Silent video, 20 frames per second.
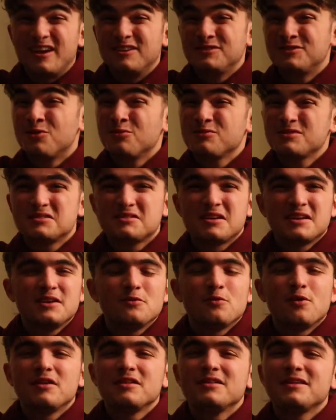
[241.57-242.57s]
I don't
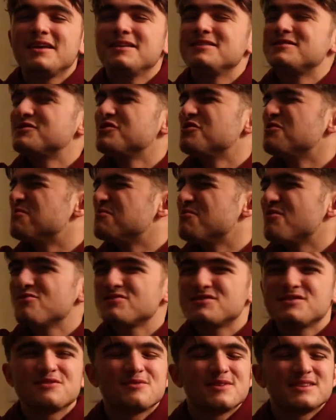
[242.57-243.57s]
study well late, so
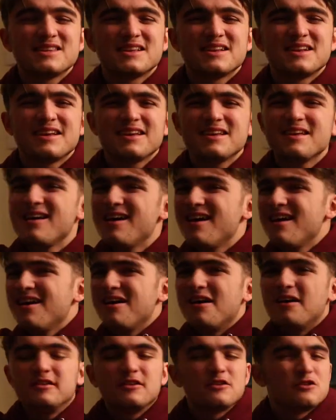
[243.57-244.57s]
most of the rest of the night
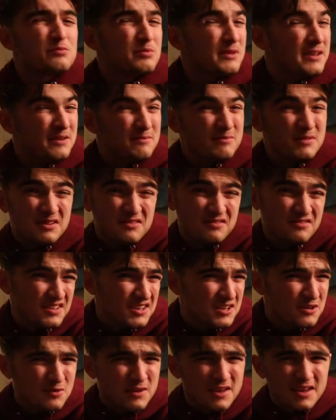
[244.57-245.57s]
I'll either play a bit of
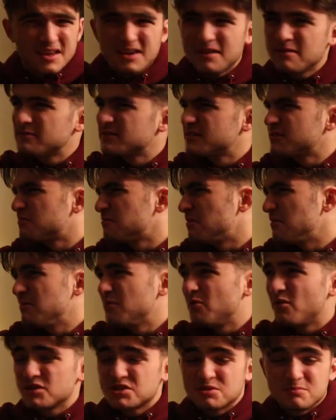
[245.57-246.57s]
video games,
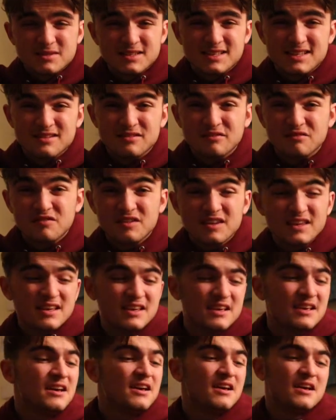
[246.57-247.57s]
maybe watch some
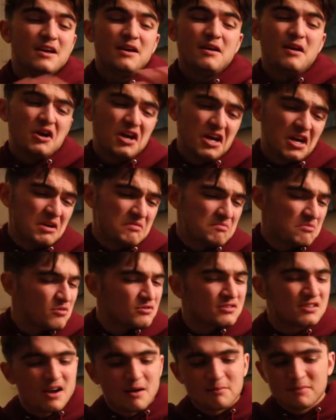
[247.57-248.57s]
TV. Uh,
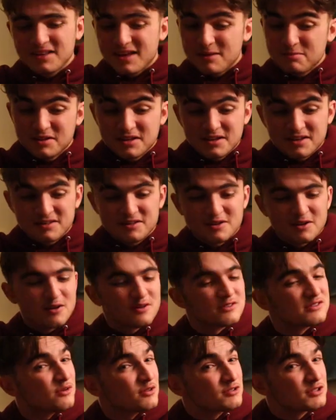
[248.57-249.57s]
most commonly I play
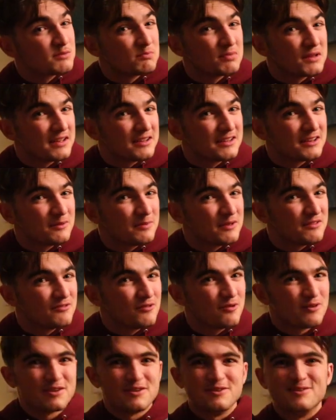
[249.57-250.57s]
guitar, so I'll just play a little bit
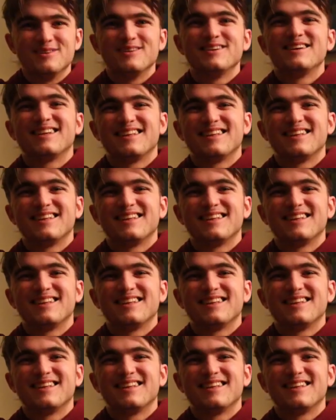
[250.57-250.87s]
for you.